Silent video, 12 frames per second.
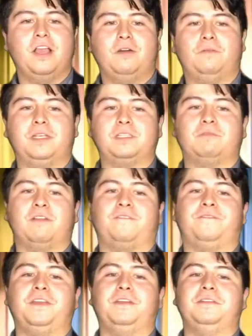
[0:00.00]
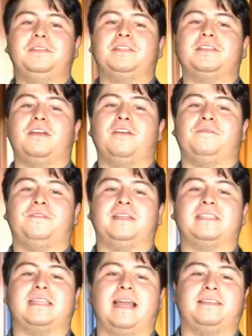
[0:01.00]
was refused
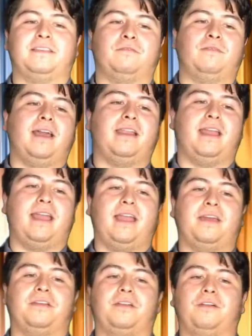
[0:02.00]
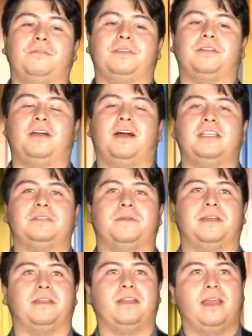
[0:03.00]
service at the Red Hen, her with her
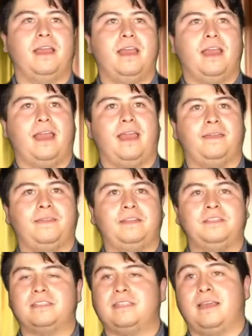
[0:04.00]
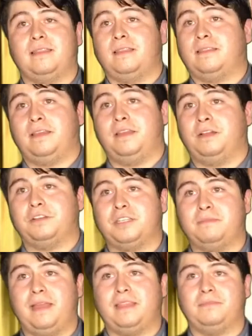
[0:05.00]
husband. And they just said that, you know, she
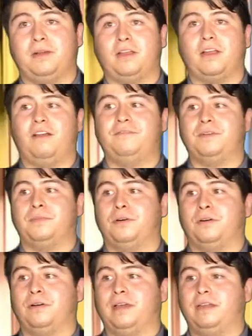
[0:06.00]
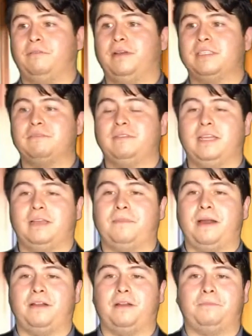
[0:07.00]
made them uncomfortable. And it wasn't really
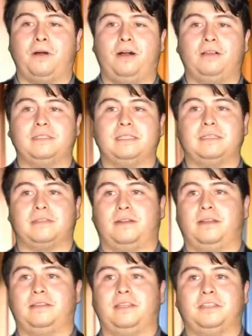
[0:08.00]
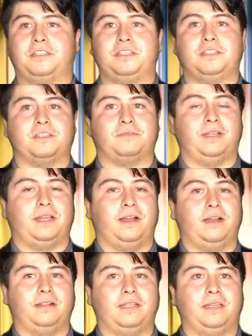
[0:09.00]
about her policies or anything. She's just really
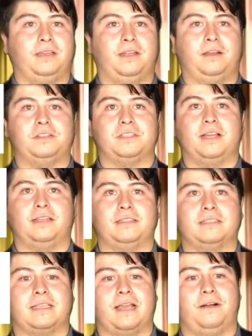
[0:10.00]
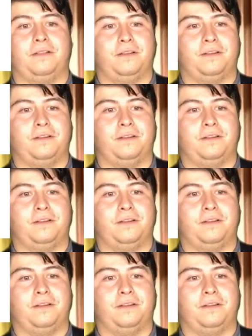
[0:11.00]
ugly. You know, she's got this scowl.